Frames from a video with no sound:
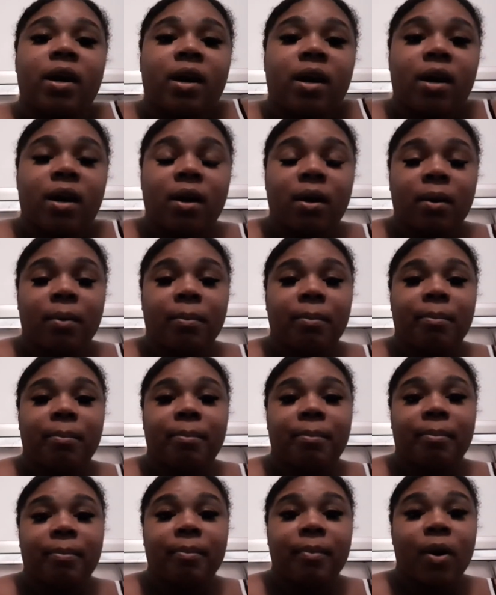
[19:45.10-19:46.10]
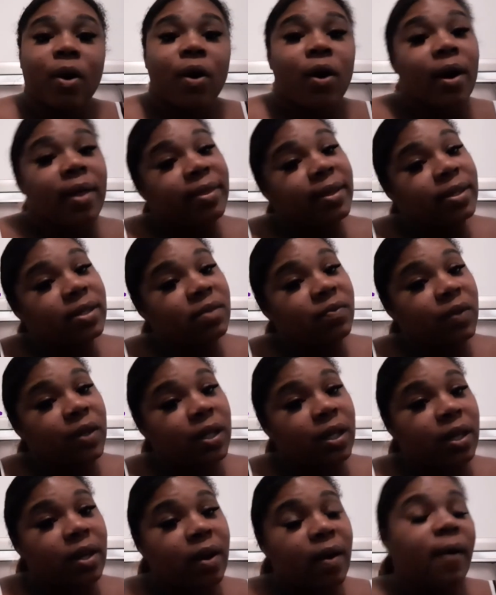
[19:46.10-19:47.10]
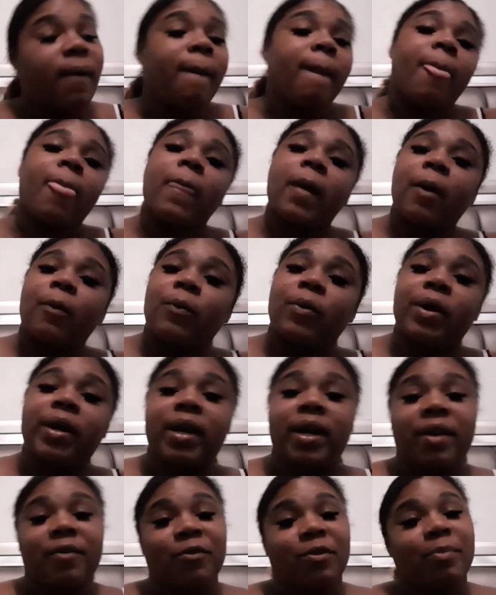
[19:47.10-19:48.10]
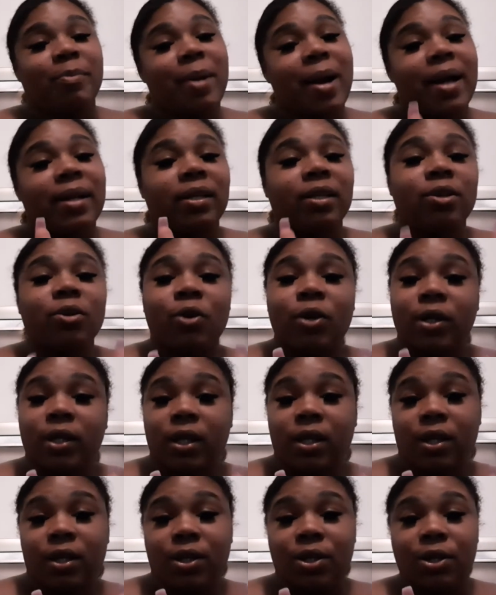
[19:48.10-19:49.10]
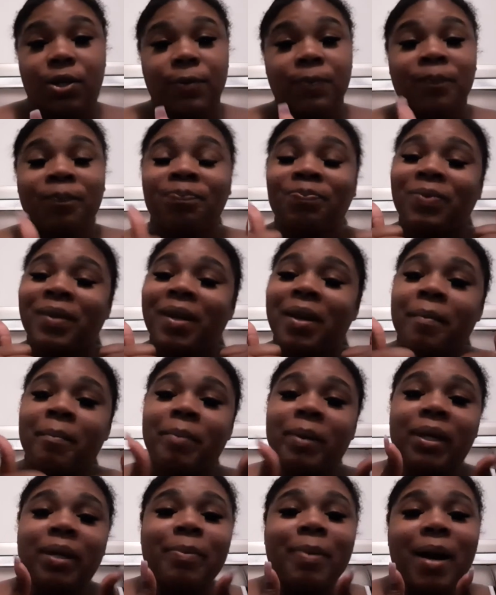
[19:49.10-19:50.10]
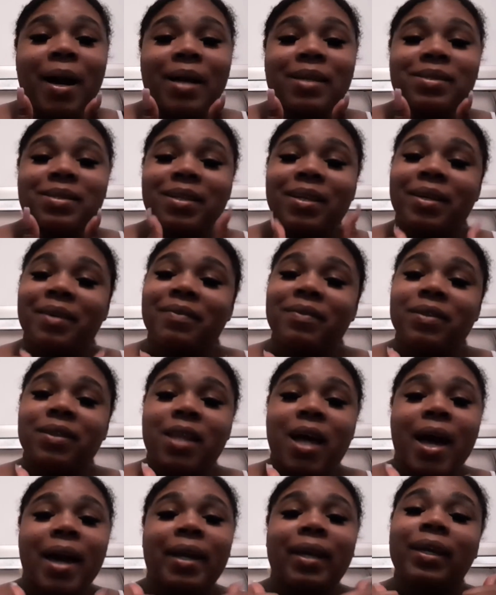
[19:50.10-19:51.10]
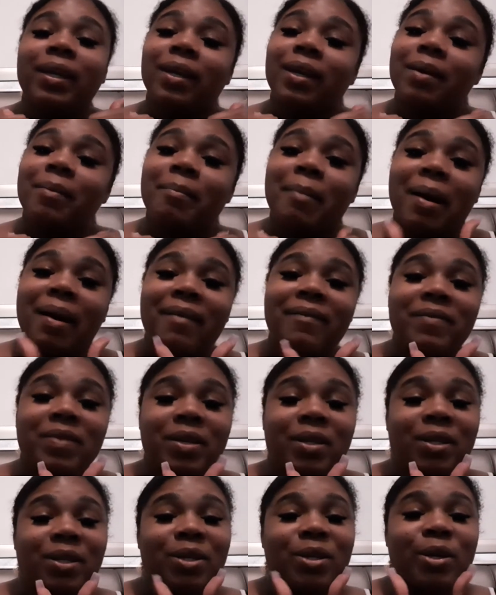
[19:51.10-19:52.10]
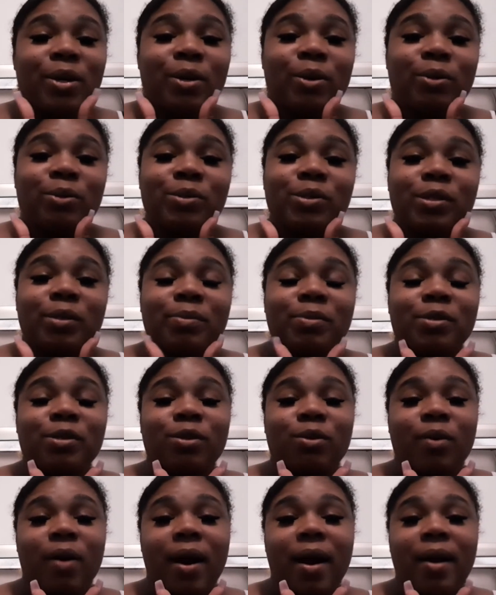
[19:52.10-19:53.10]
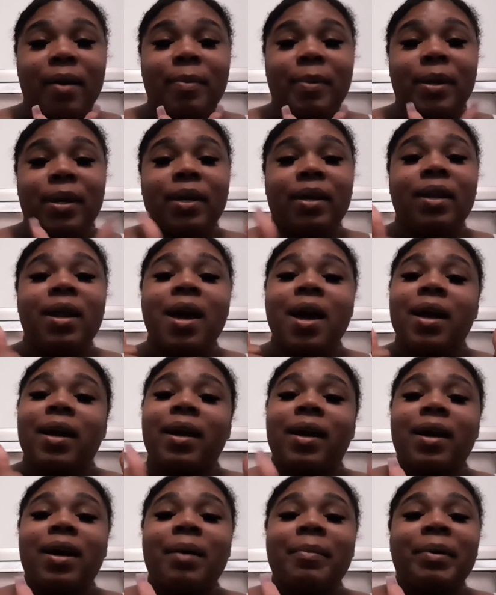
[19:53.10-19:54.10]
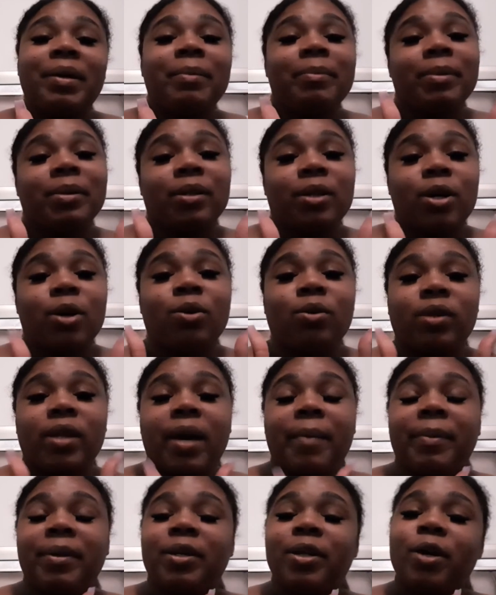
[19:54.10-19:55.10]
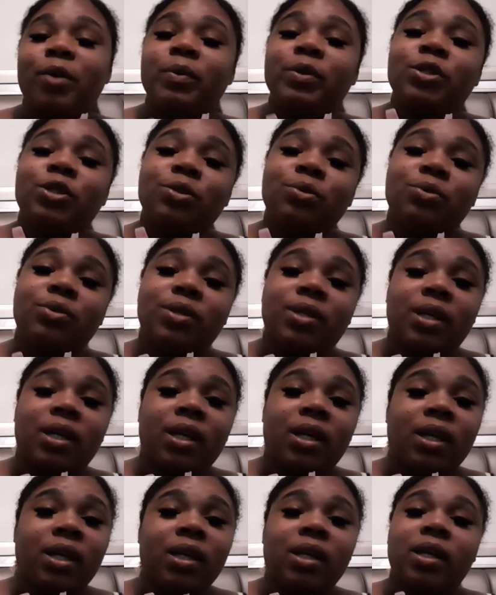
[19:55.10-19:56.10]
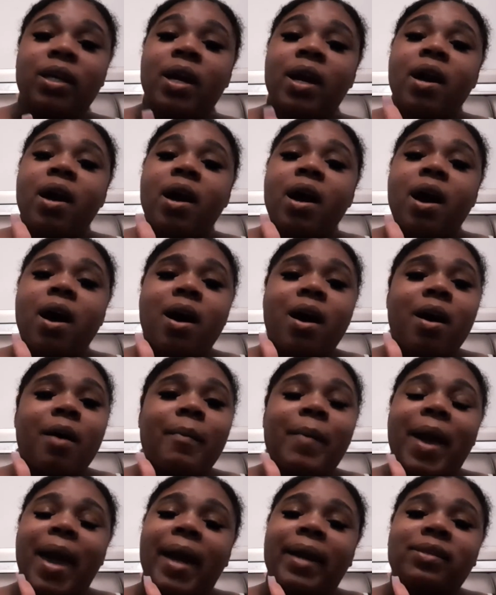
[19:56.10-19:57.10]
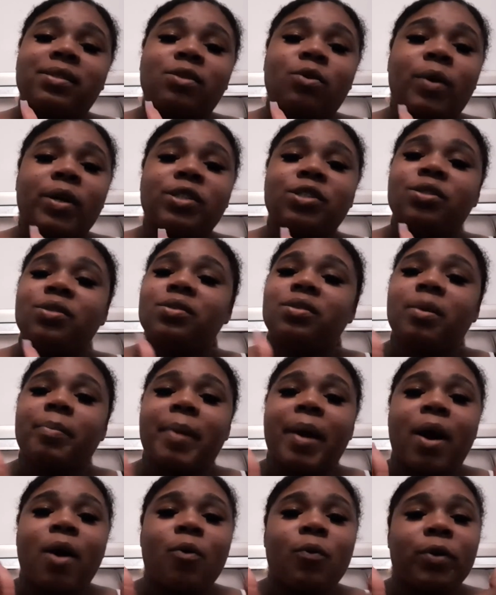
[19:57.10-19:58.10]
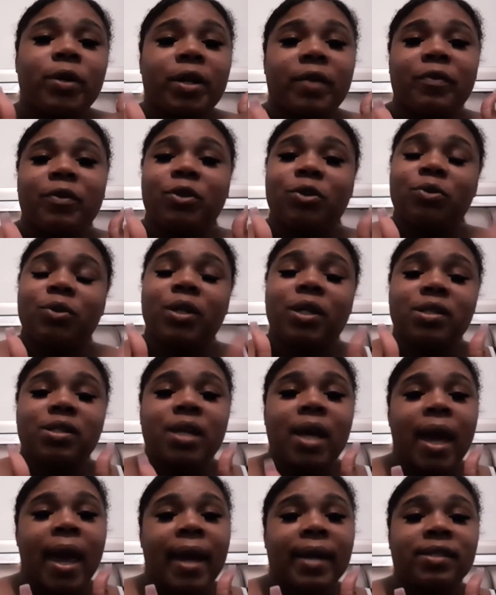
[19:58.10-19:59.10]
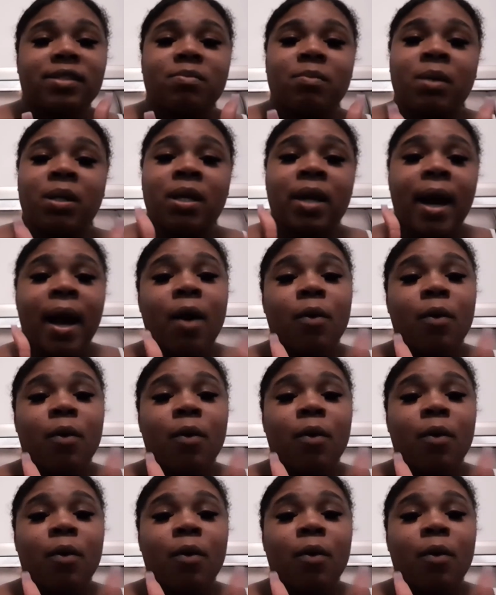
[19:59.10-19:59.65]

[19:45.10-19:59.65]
on this video, I want everybody on here, be positive, like my video, subscribe it, comment below. Let me know what you think. Ask questions about whatever you need to ask me. I